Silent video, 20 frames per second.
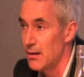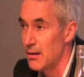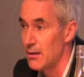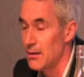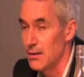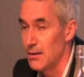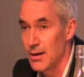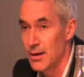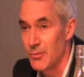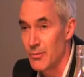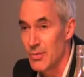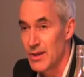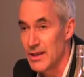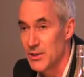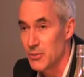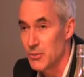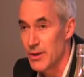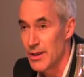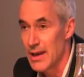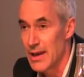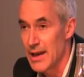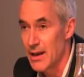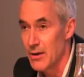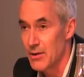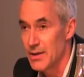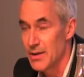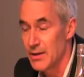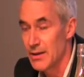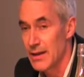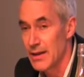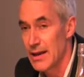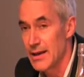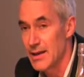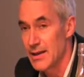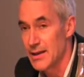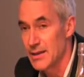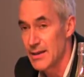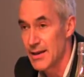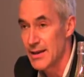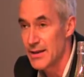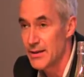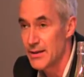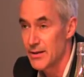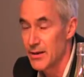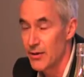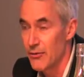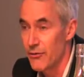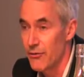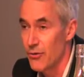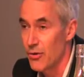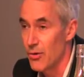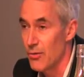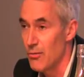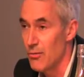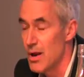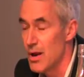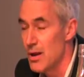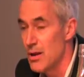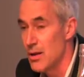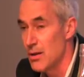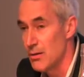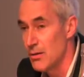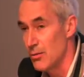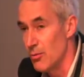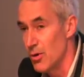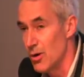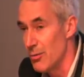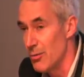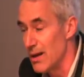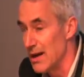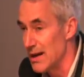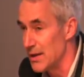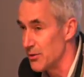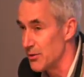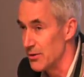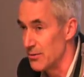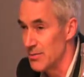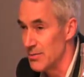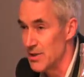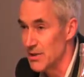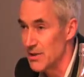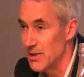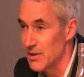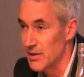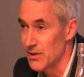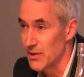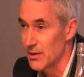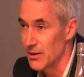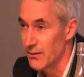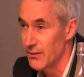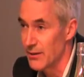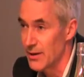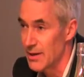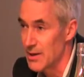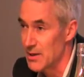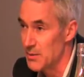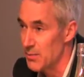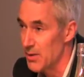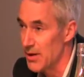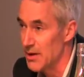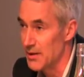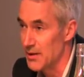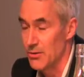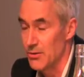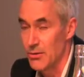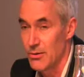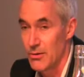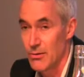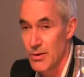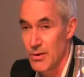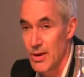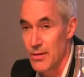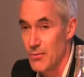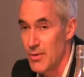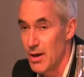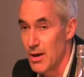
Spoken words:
than companies without, and that is data from the World Bank doing business surveys based on